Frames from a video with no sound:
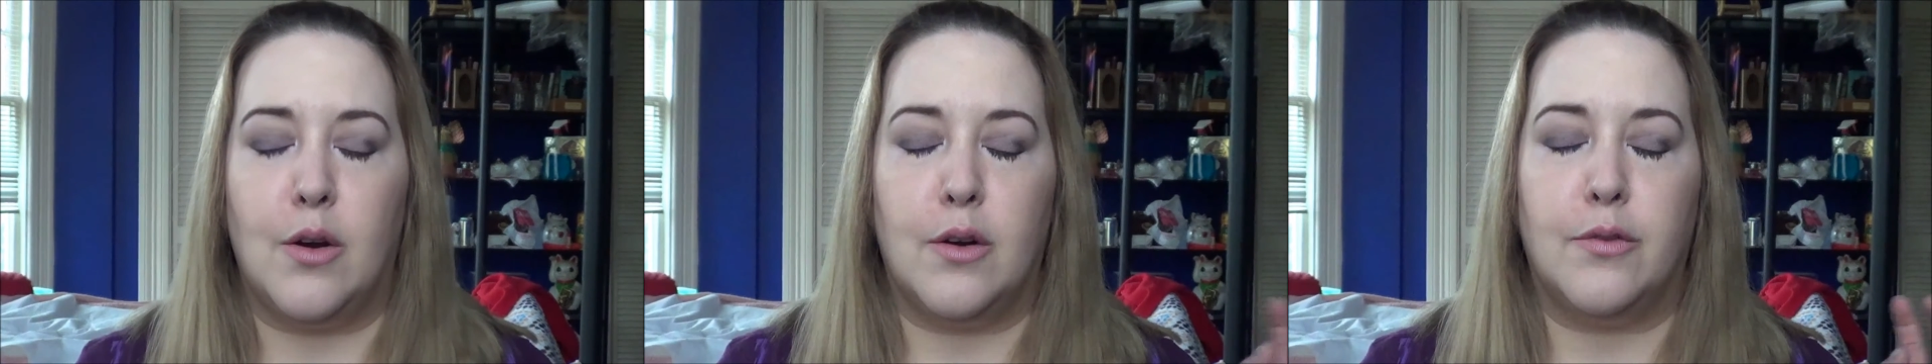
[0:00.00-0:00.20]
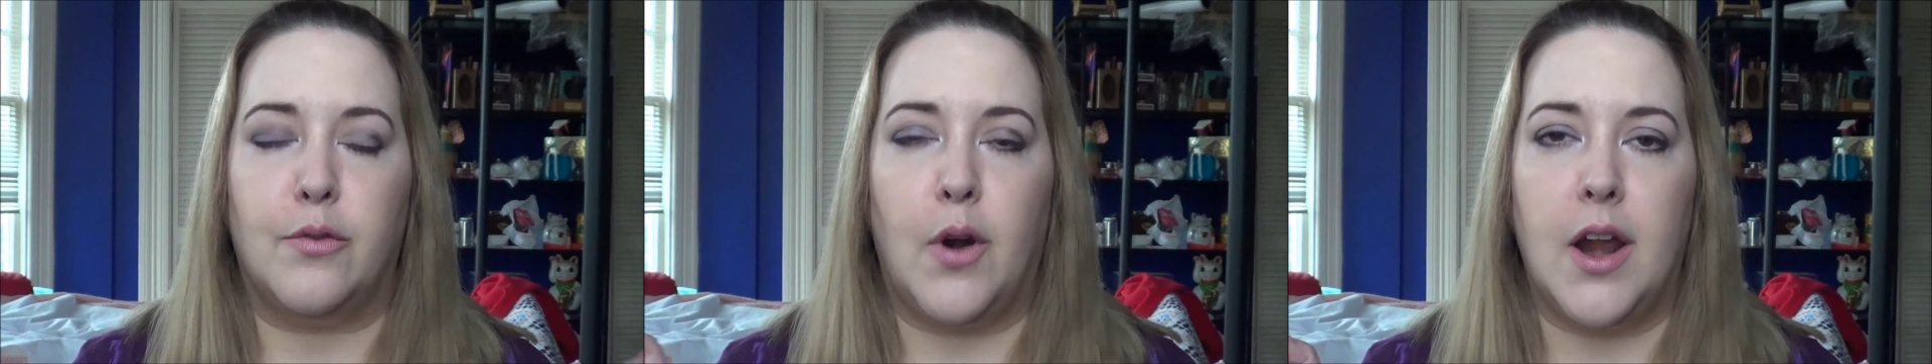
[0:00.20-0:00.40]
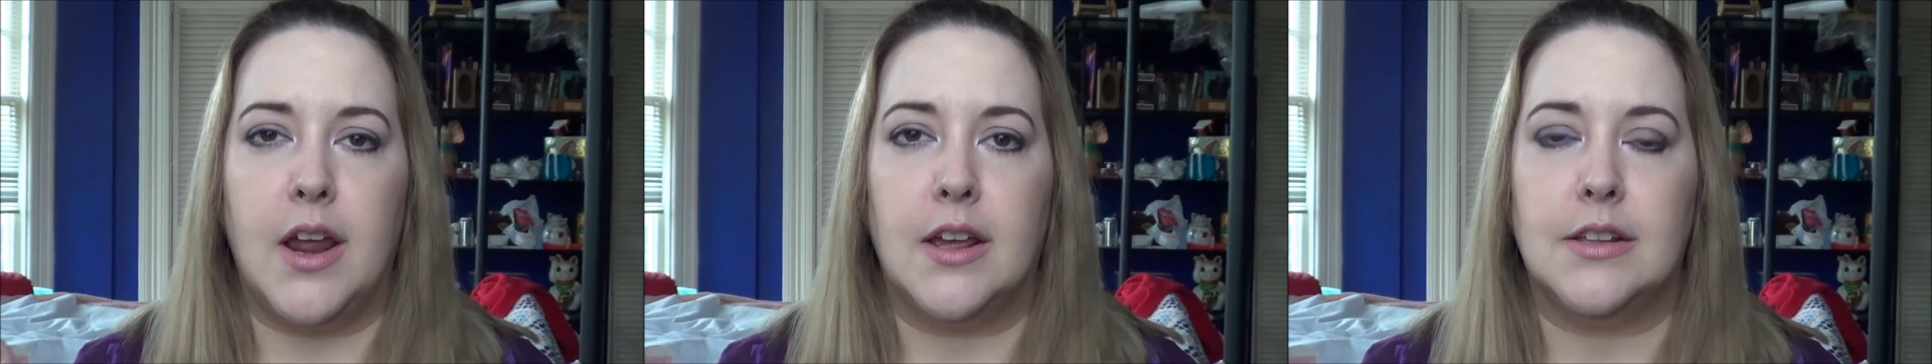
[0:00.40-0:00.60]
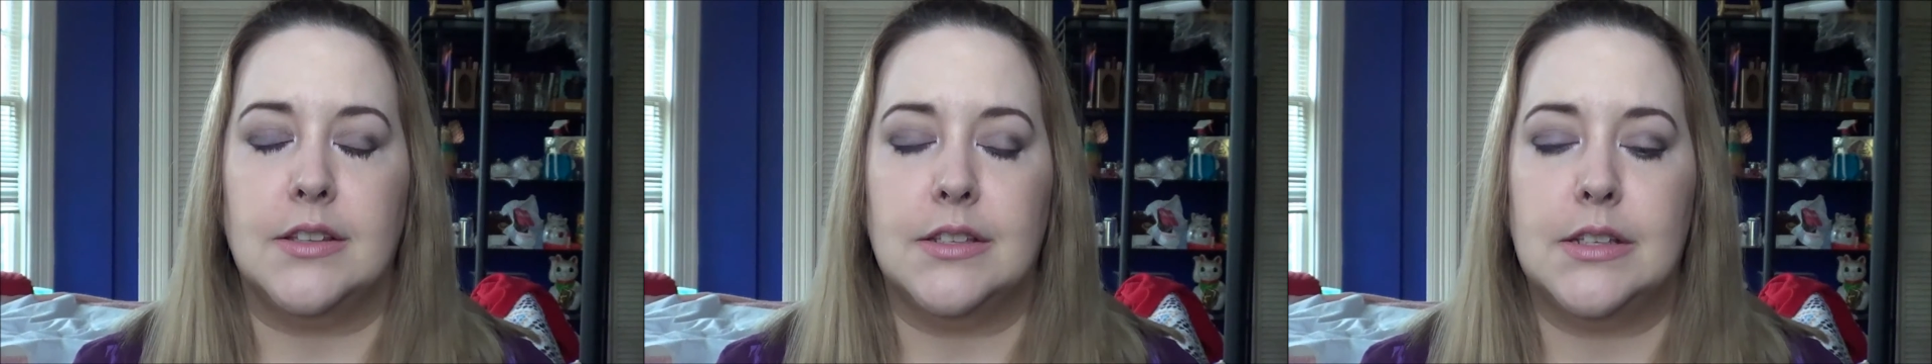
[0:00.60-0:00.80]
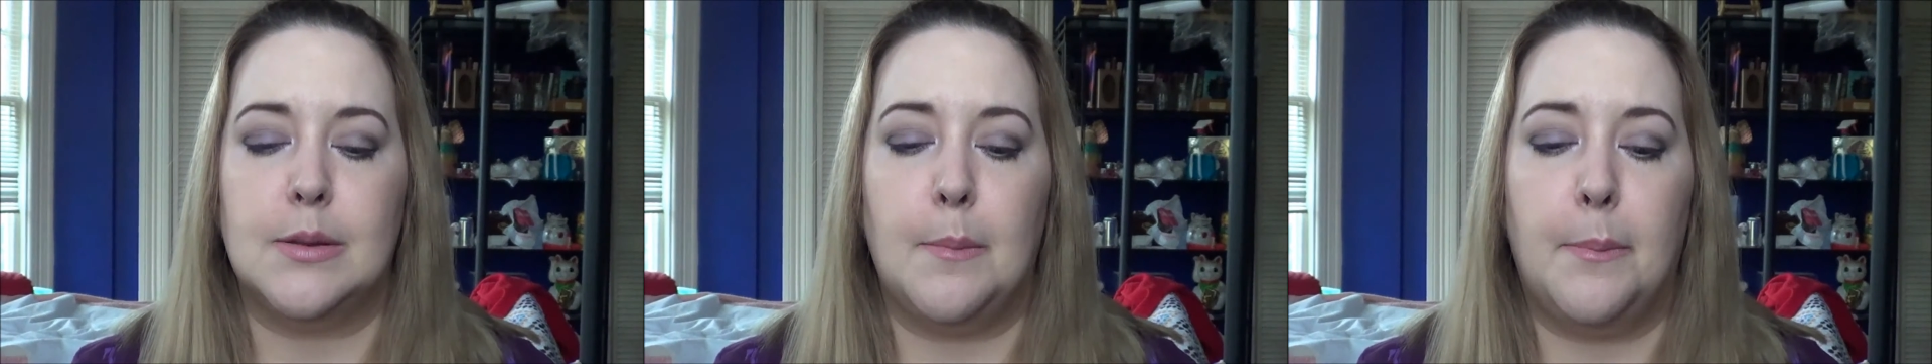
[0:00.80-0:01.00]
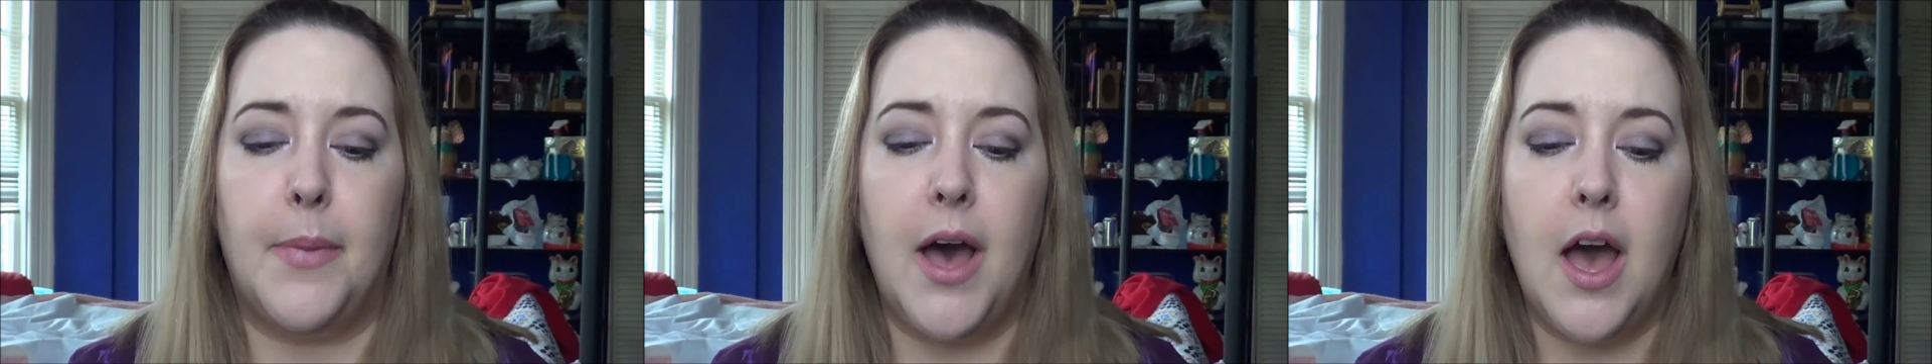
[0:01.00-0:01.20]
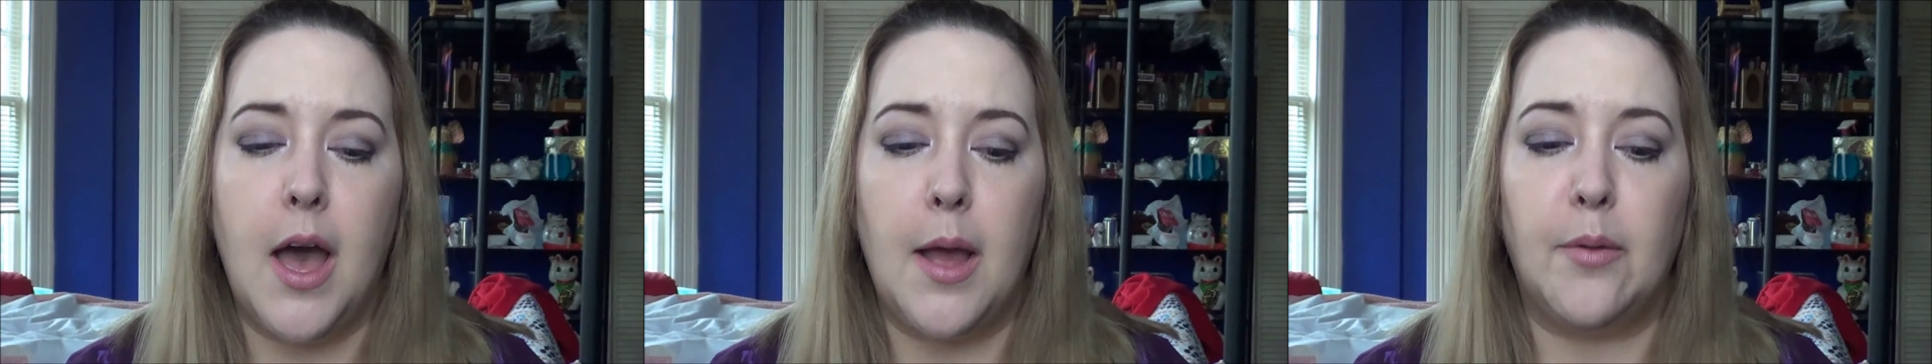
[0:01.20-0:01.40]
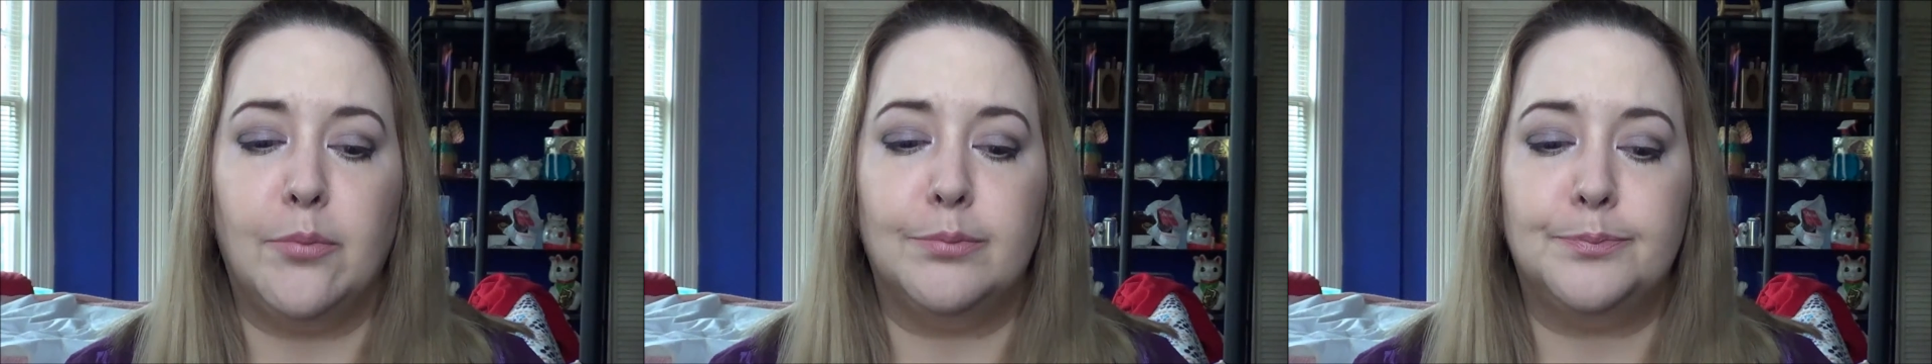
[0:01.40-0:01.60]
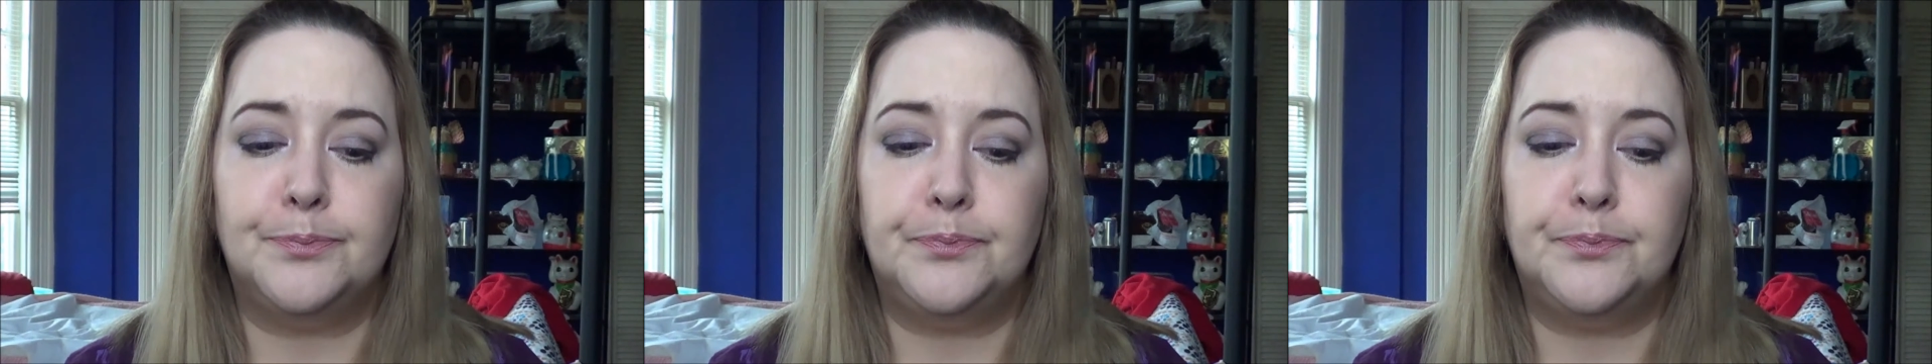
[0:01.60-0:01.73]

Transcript: or France, but